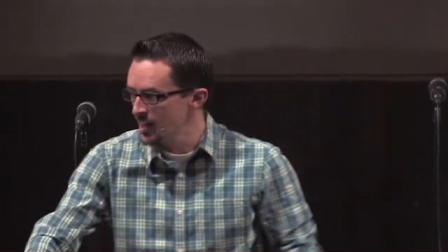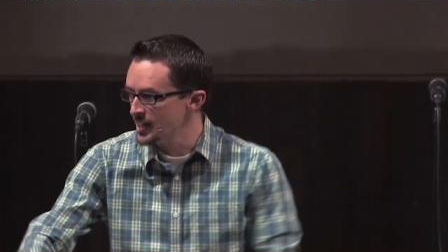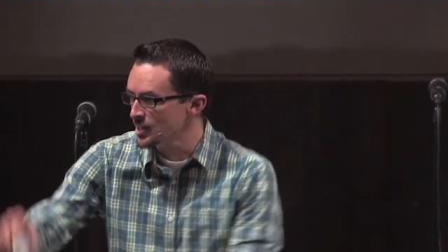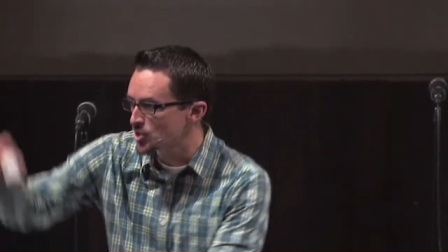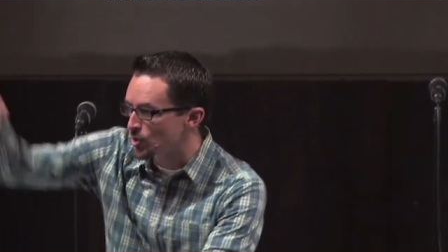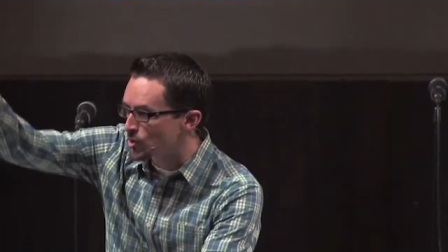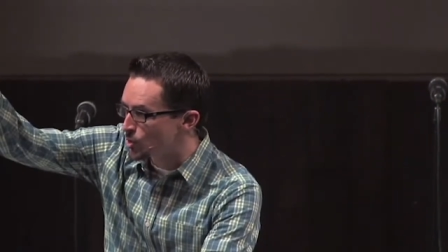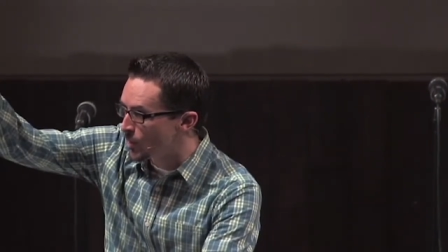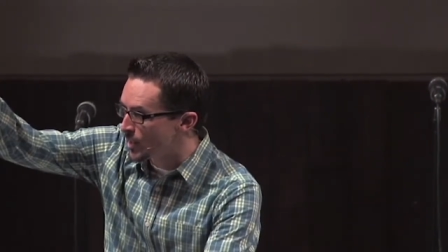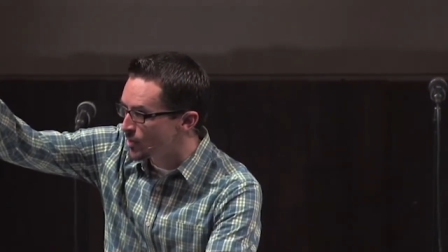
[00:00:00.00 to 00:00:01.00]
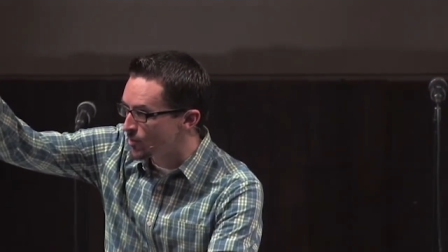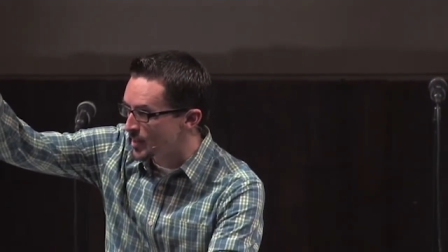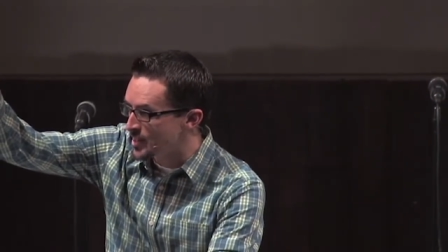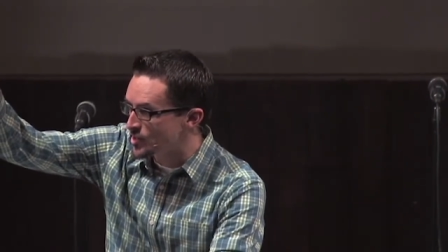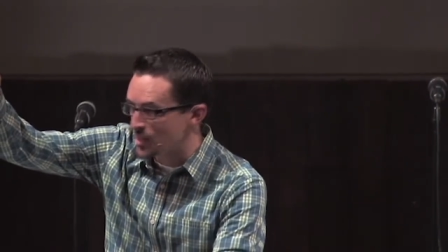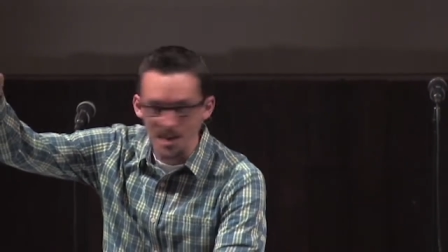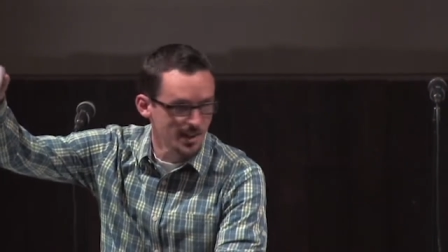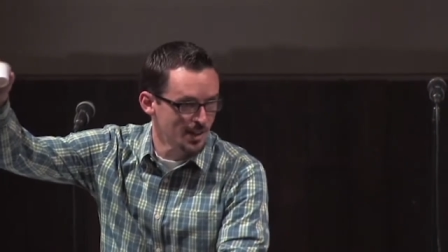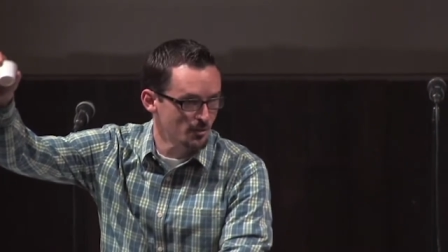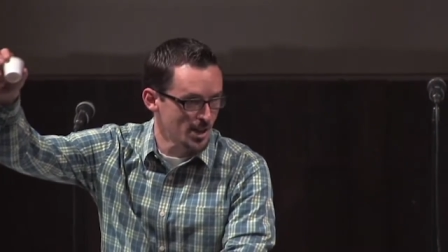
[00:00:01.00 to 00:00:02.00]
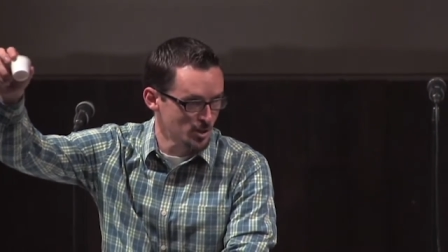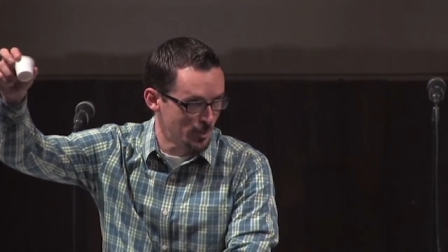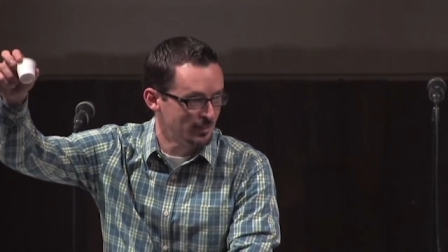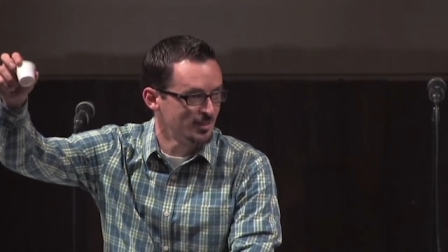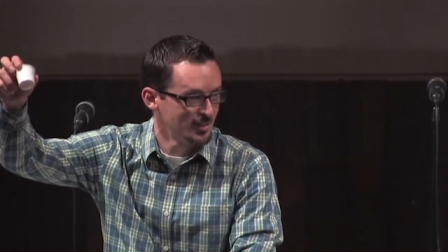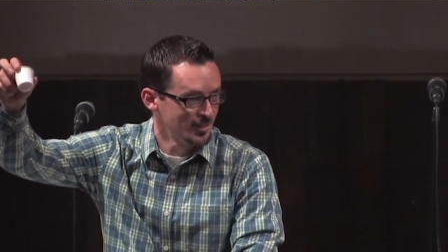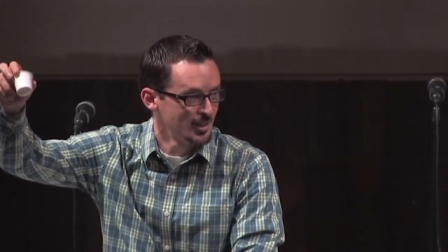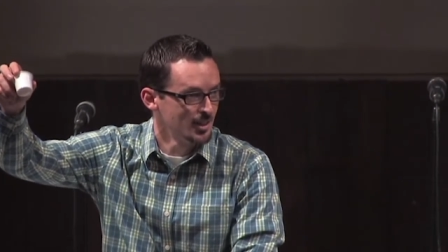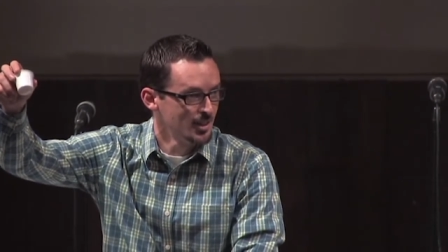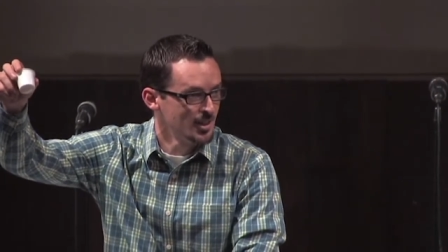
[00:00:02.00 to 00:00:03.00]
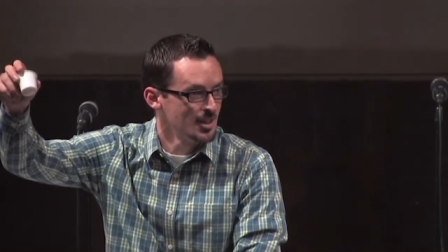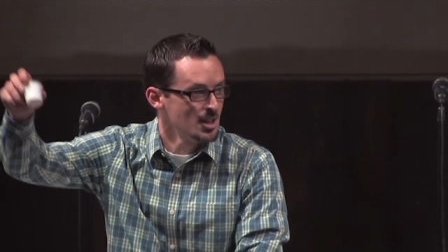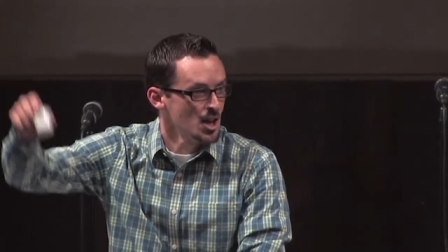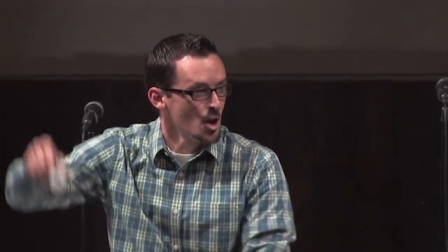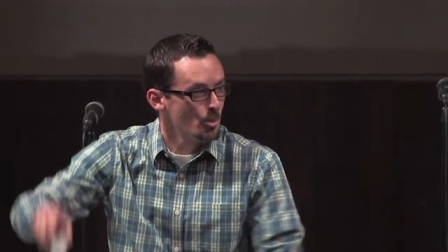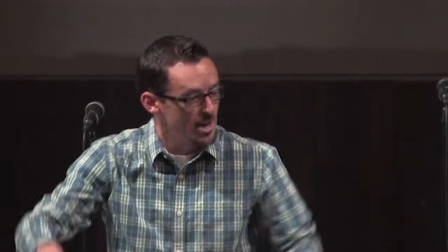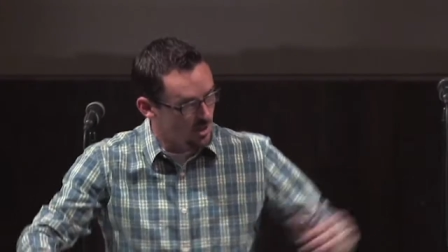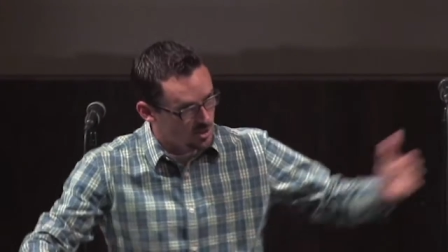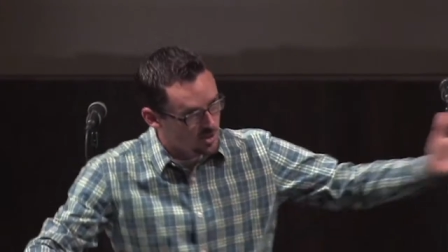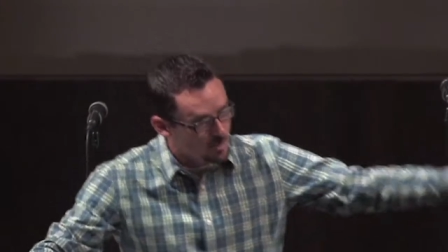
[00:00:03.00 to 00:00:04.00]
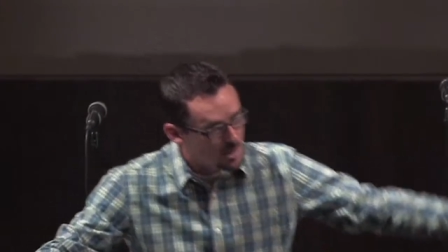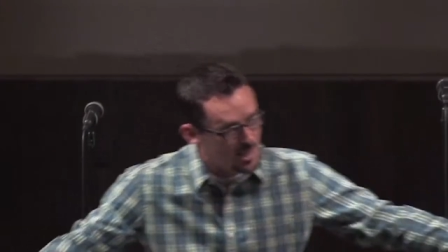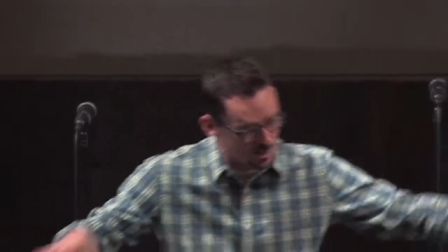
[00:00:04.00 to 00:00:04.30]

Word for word: initial 23 cent investment. But now somebody